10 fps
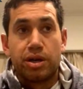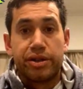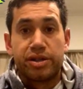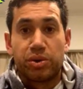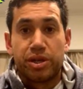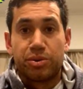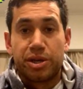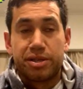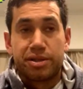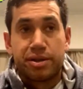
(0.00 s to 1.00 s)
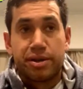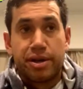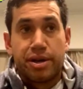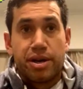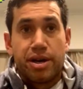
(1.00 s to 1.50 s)
in the 2020s.
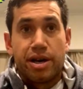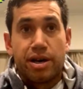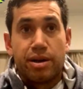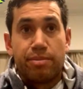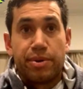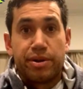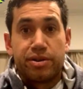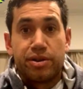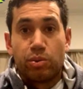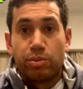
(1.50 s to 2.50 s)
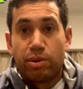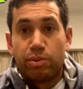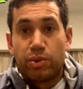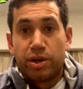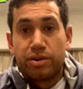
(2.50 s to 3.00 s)
But we
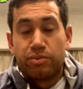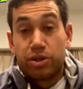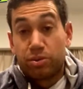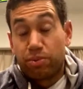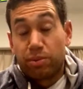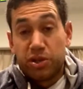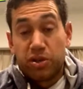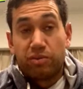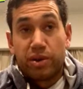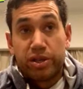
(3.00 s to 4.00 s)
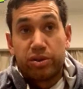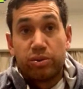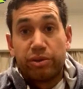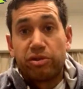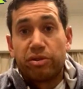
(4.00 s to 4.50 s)
probably won. Probably should have won
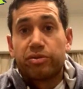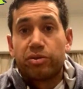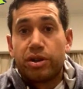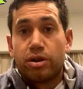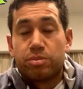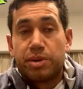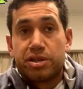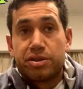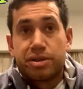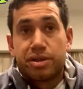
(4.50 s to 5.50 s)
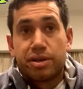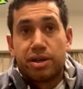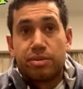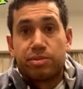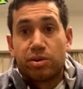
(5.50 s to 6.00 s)
2, if not 3, of those matches.
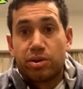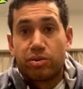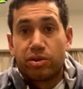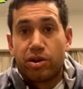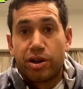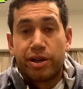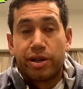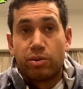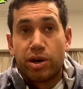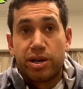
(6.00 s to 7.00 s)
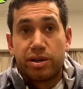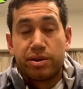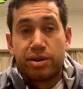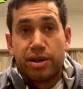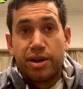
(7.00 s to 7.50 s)
So it could have gone either way,
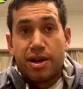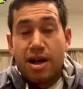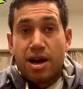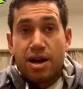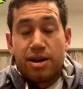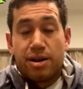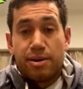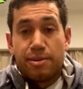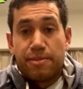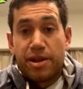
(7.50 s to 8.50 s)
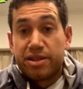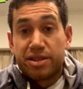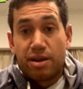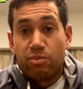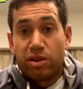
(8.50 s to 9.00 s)
and the
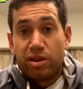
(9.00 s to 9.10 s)
same with